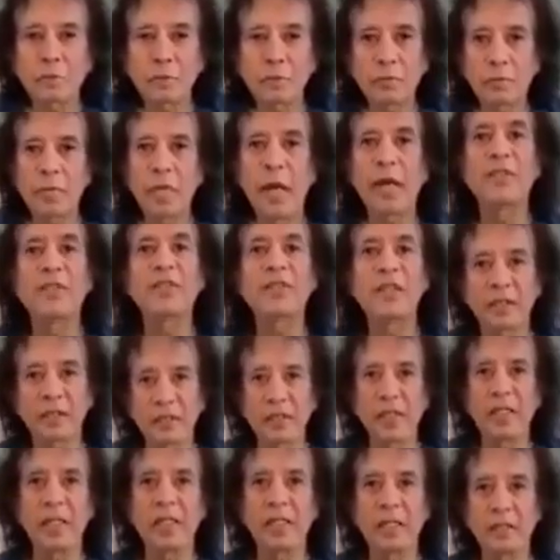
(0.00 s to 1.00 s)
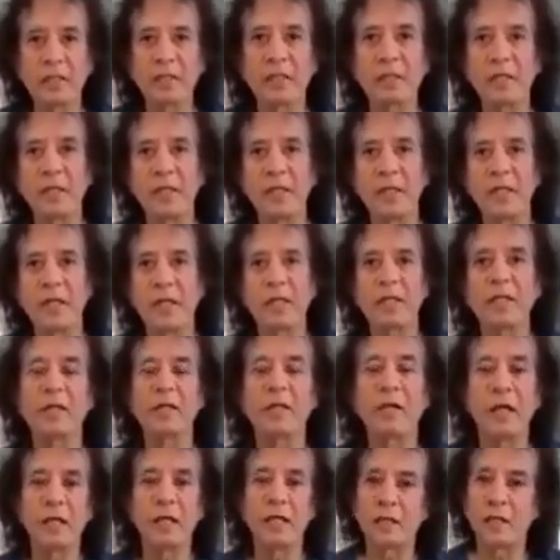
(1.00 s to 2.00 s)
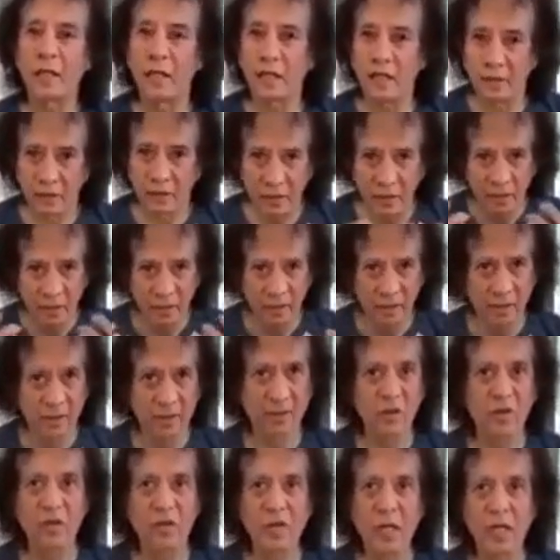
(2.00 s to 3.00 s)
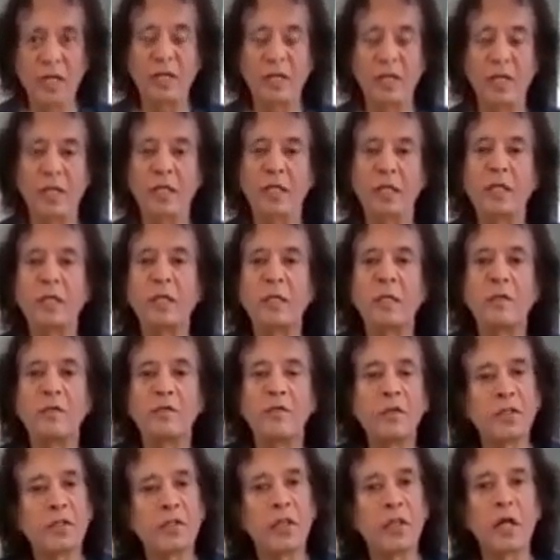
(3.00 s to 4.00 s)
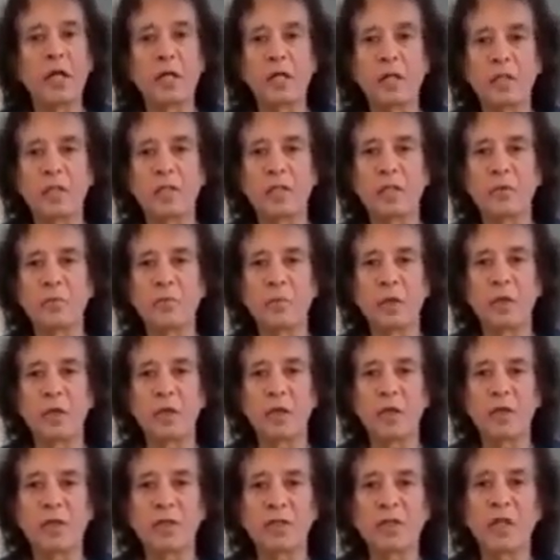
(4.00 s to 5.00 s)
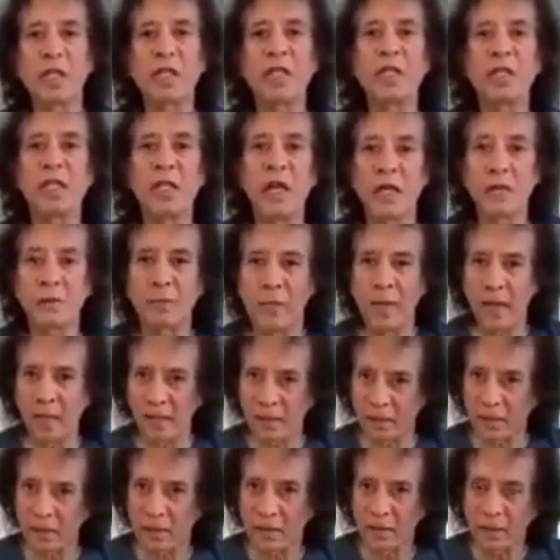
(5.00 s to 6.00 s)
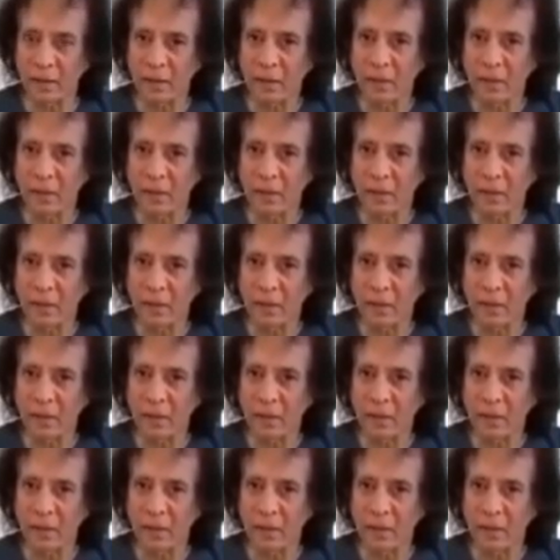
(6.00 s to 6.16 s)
dissecting it and creating vistaras and paltas in that manner.